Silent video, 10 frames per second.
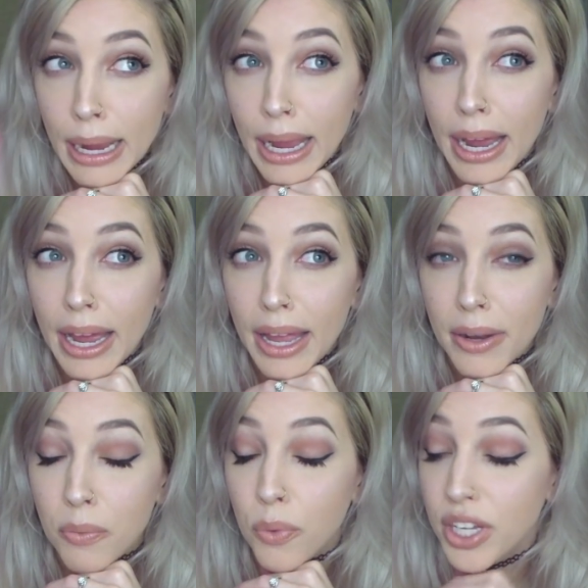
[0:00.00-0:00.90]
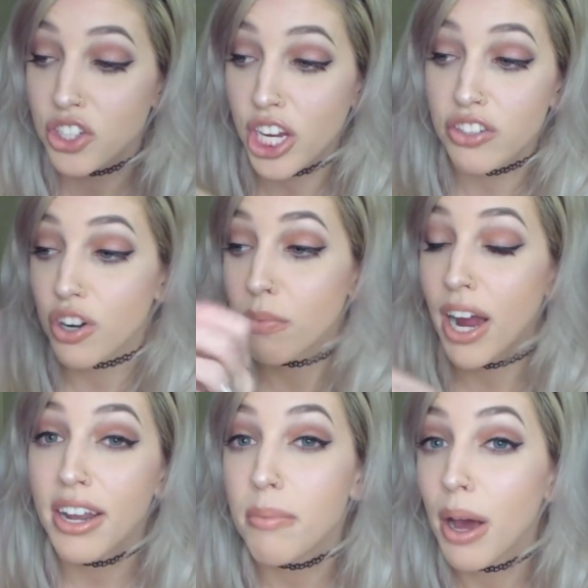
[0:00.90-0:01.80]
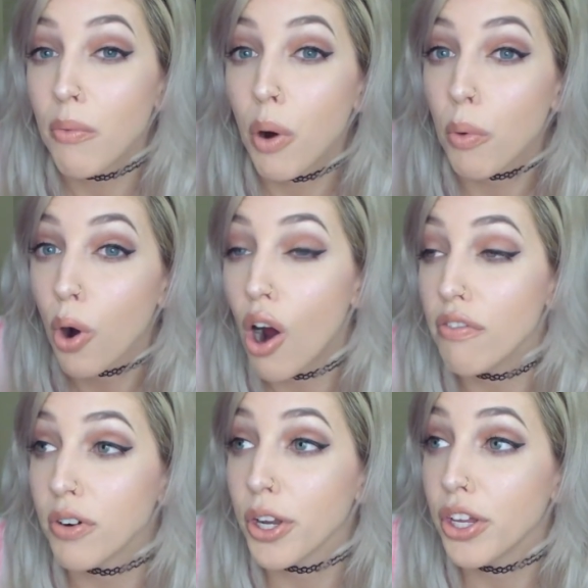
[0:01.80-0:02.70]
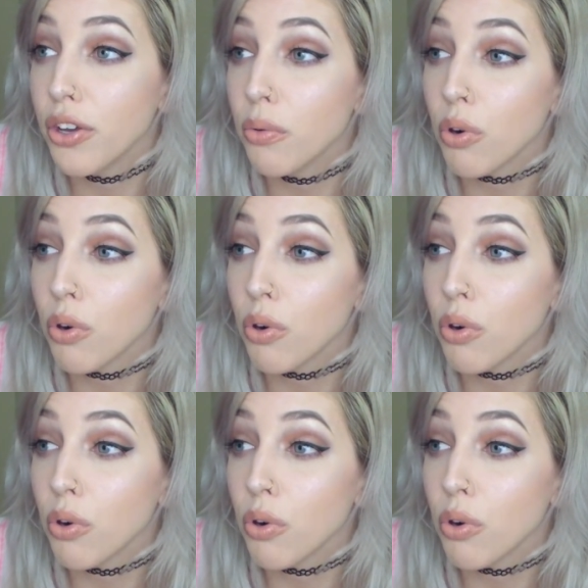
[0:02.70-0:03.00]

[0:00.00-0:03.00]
and we changed our mind about what we're offering you.